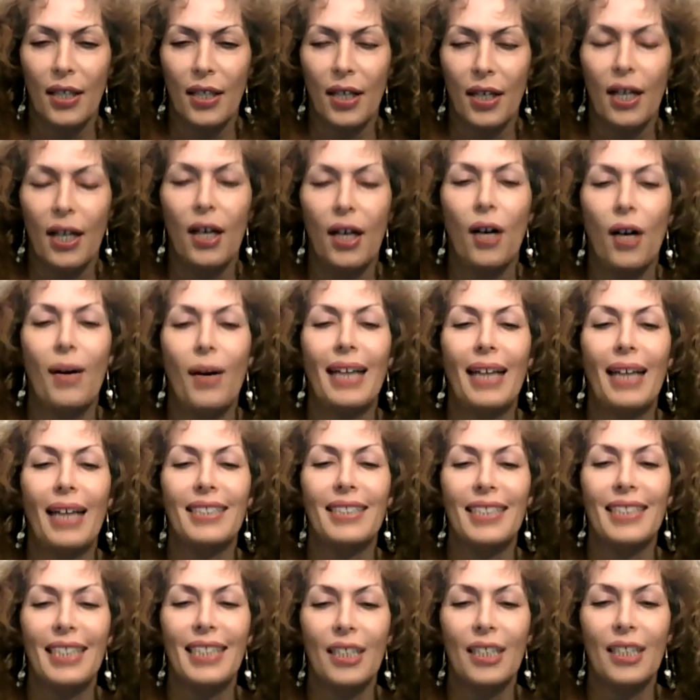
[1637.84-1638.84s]
Oh, I
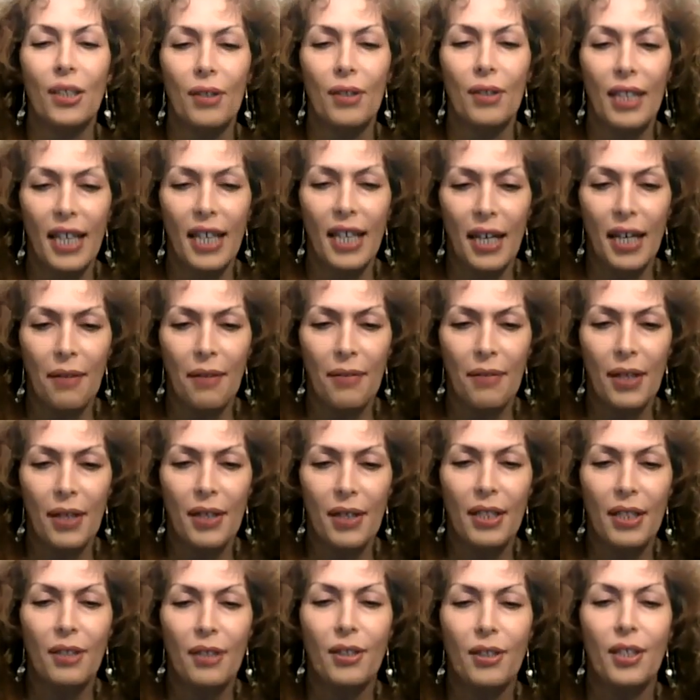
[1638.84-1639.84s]
see. Okay,
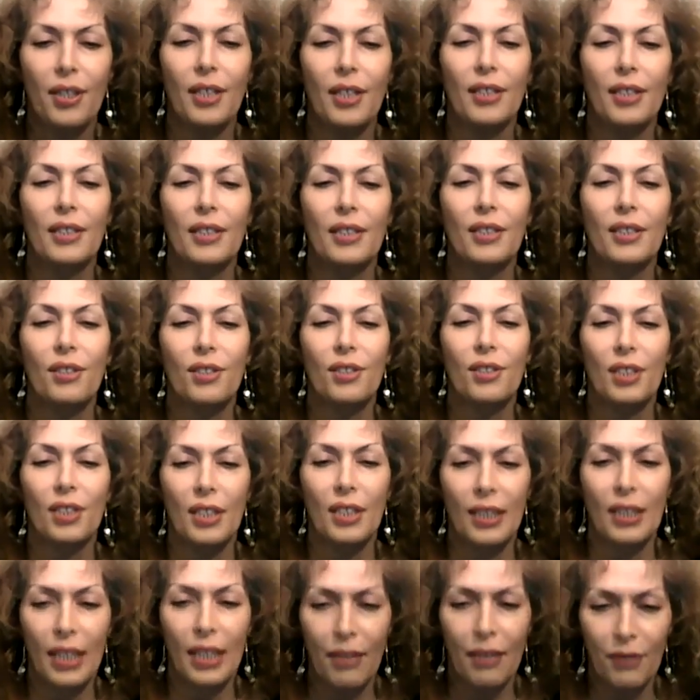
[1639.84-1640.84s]
very good. So
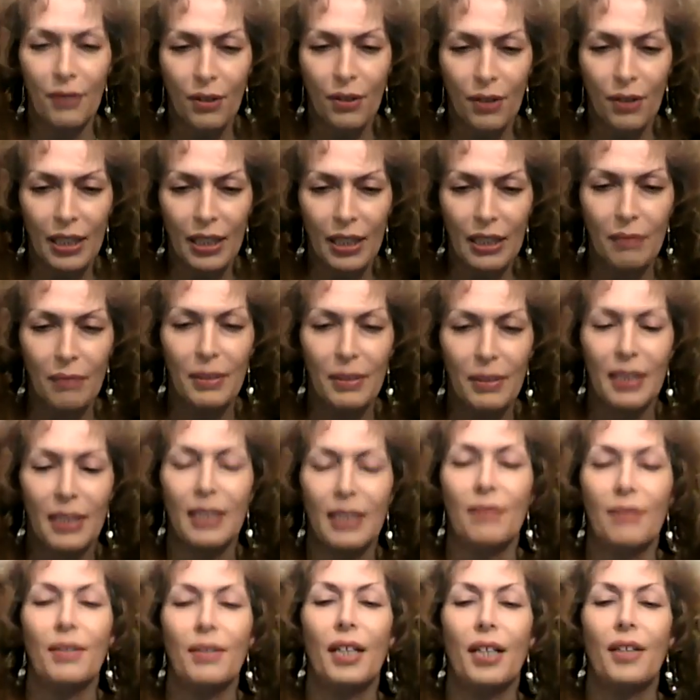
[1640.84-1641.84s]
she loved
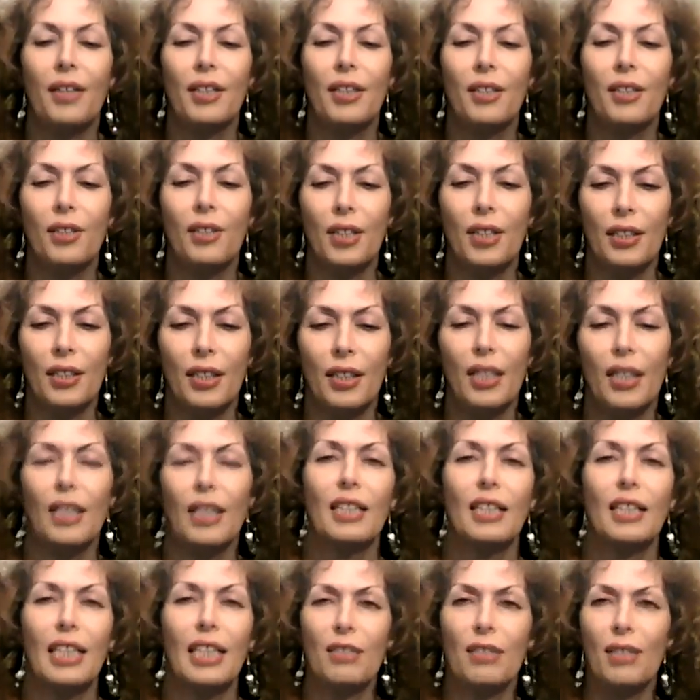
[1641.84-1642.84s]
Christmas. Very good.
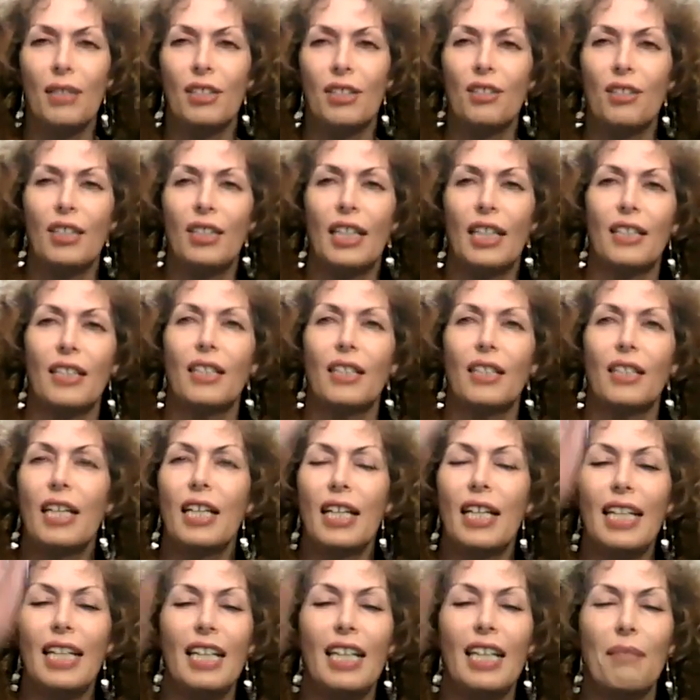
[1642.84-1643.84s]
That's why I saw,
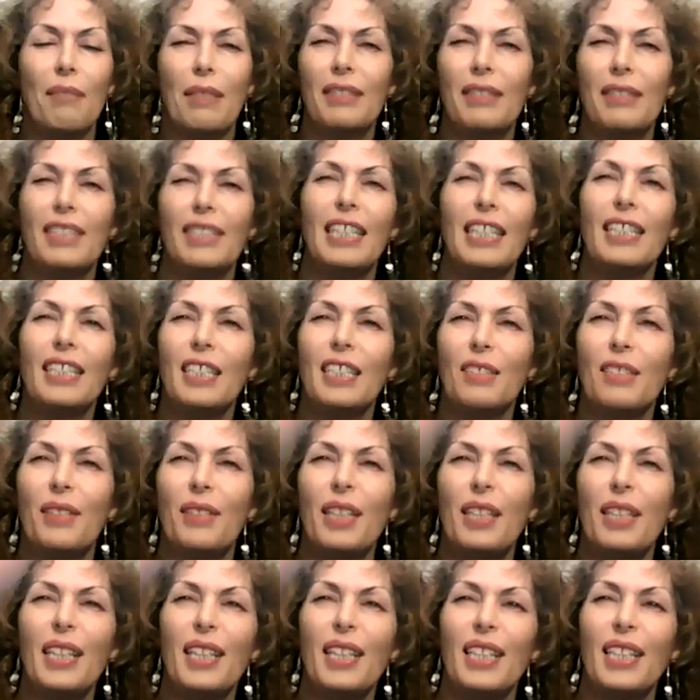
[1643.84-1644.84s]
again, I'm seeing these
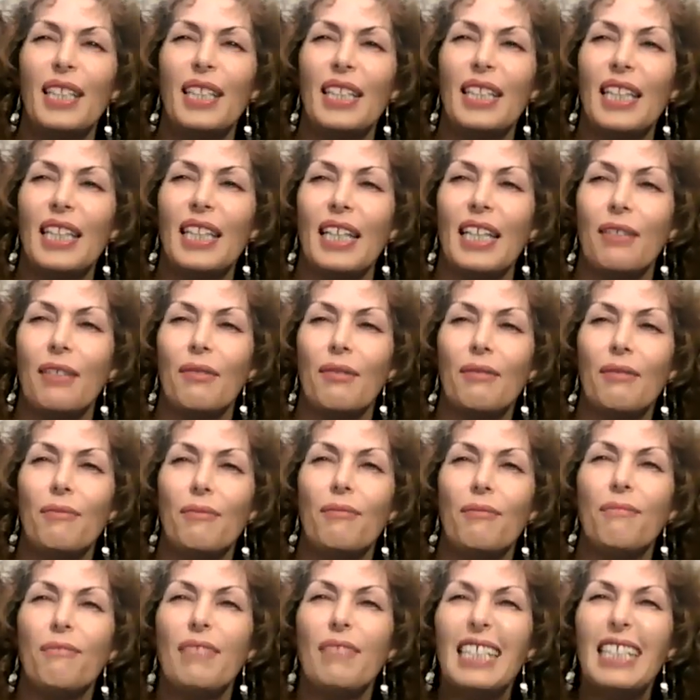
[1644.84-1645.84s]
very thin,
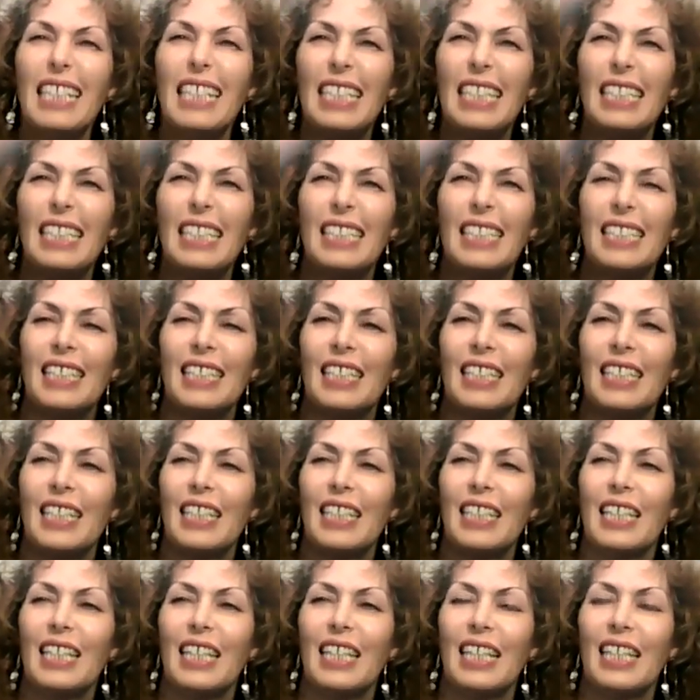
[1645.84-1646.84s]
reeds
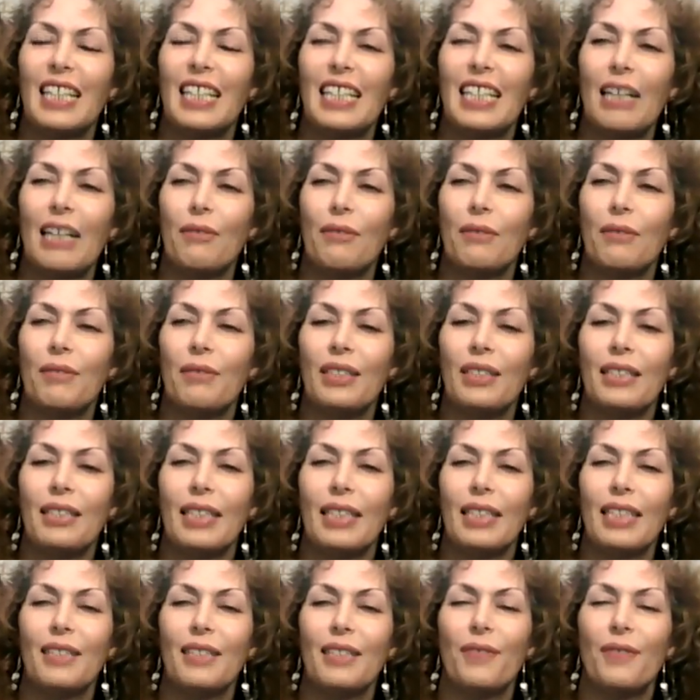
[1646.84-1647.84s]
that would be
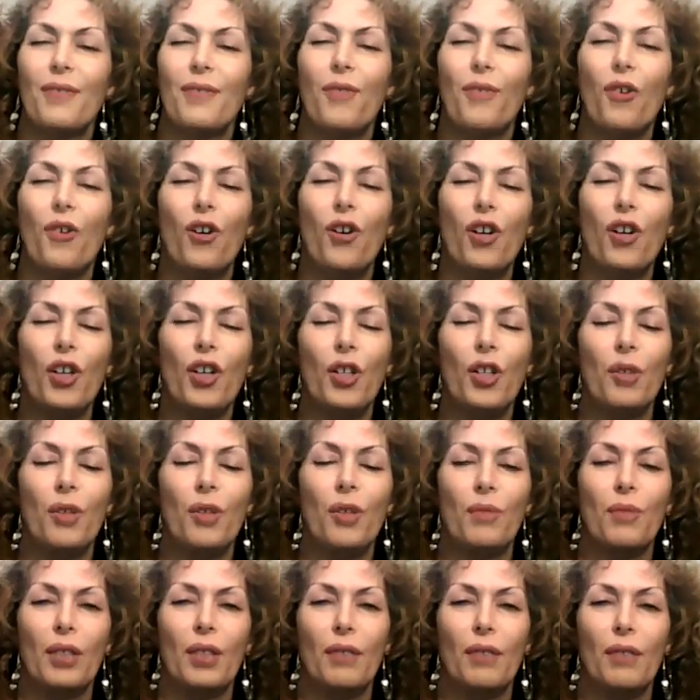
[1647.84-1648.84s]
in the
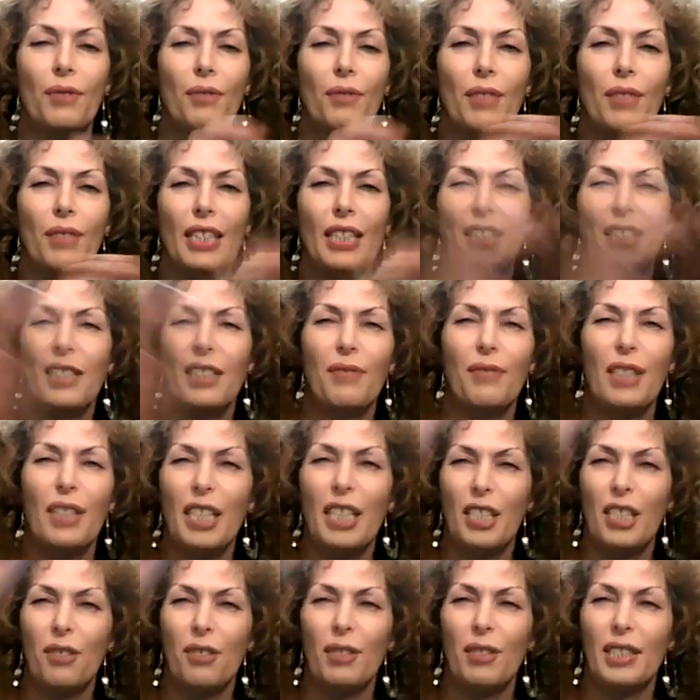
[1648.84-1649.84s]
form of a reed. Just very
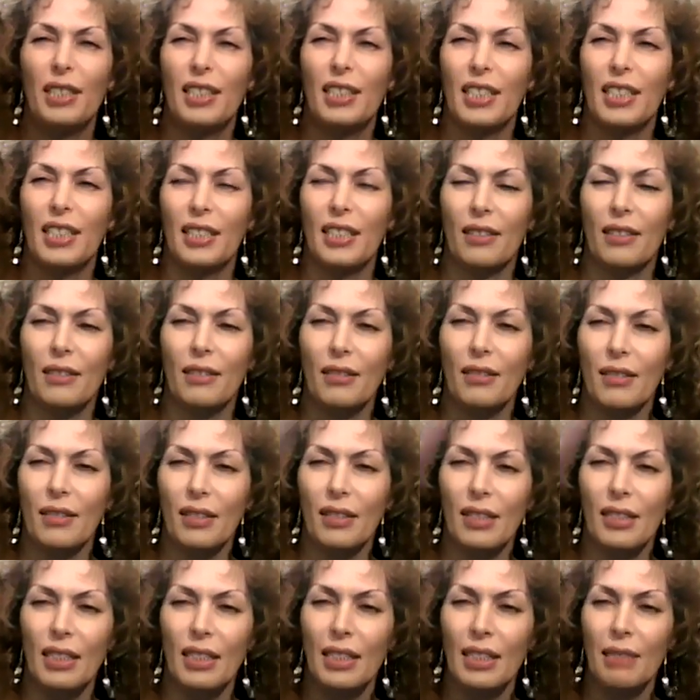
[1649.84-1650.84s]
interesting.
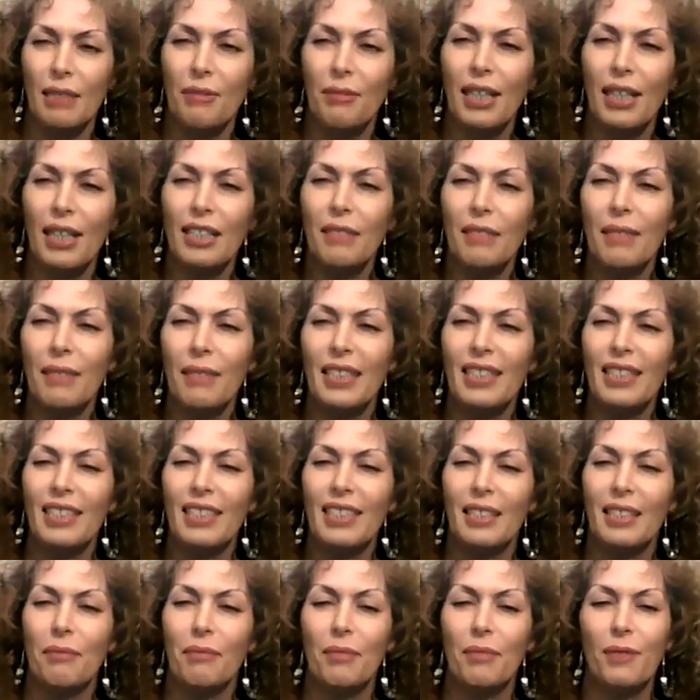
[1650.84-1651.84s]
So I'm trying to make the
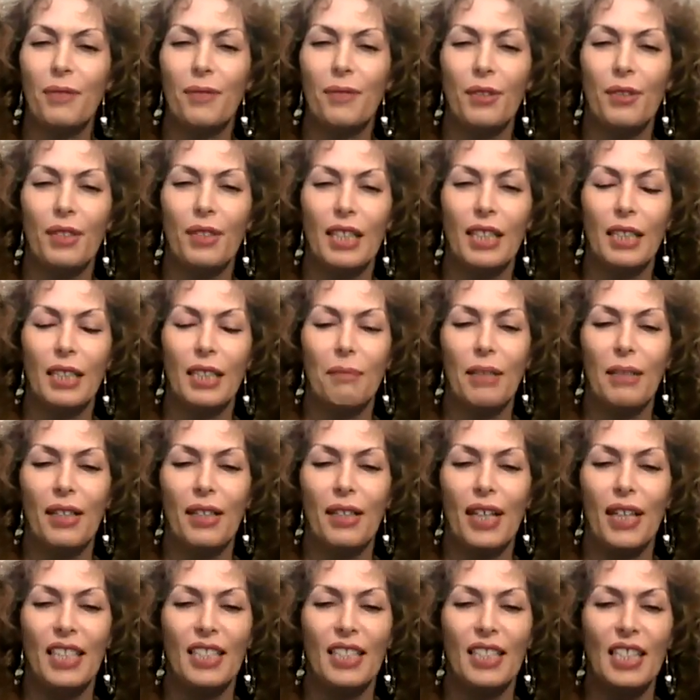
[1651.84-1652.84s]
symbol for you to get a better
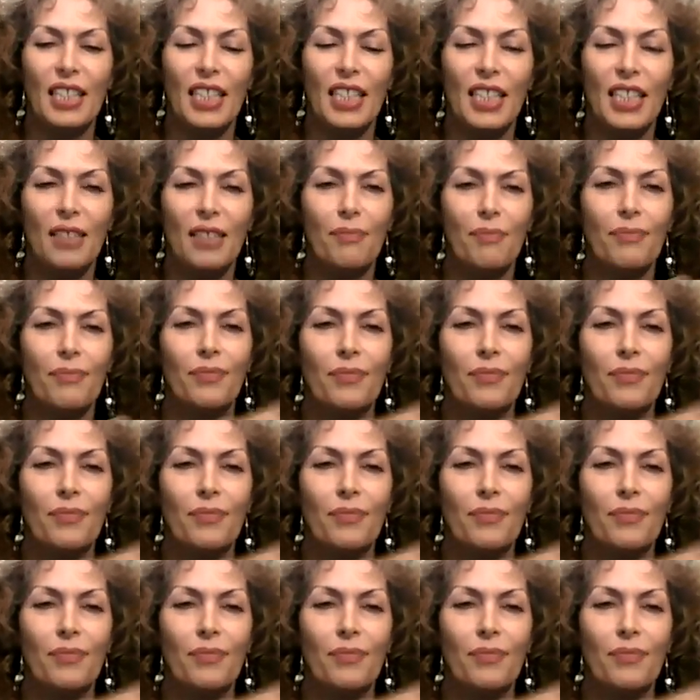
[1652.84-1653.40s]
idea